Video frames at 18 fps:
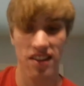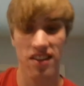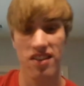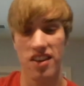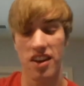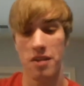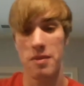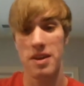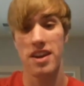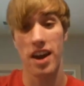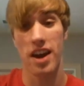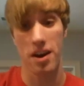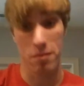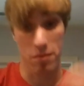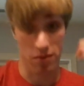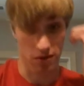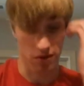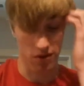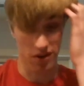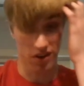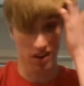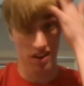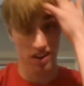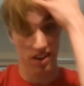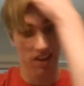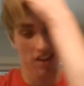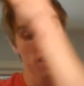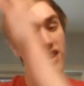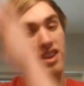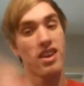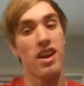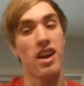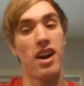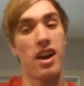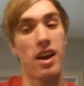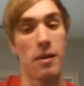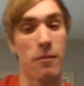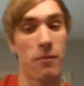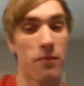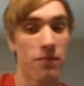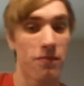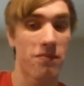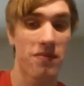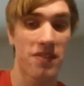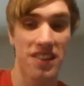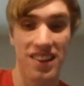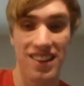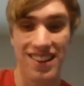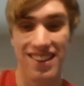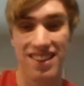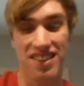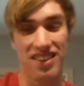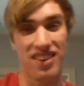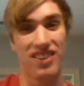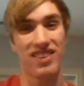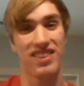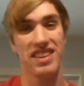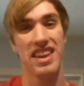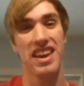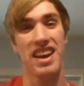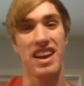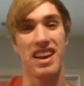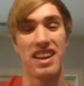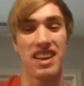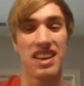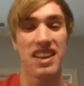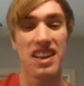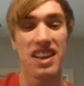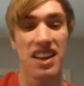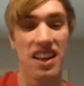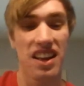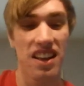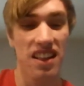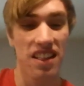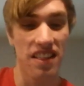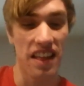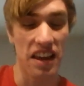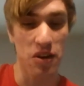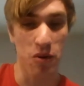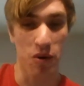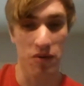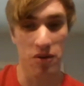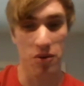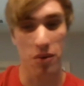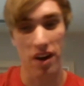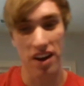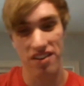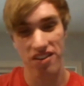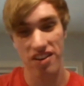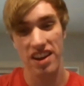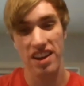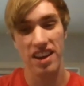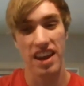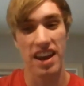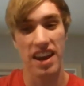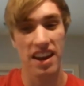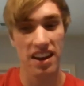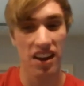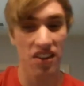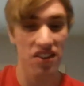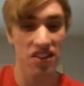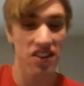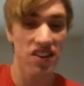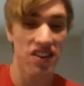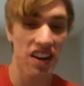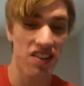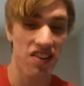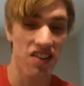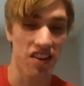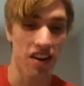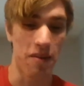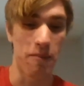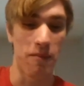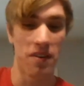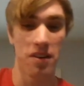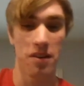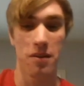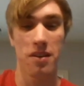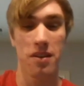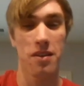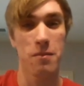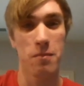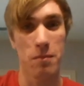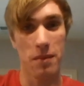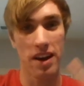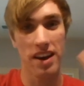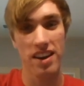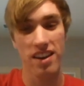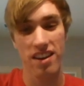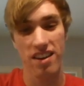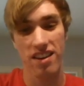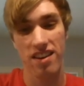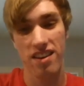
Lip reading: It's gonna be kind of brutal. Um, so yeah, thank you all for watching, and I'll see you next time. Bye.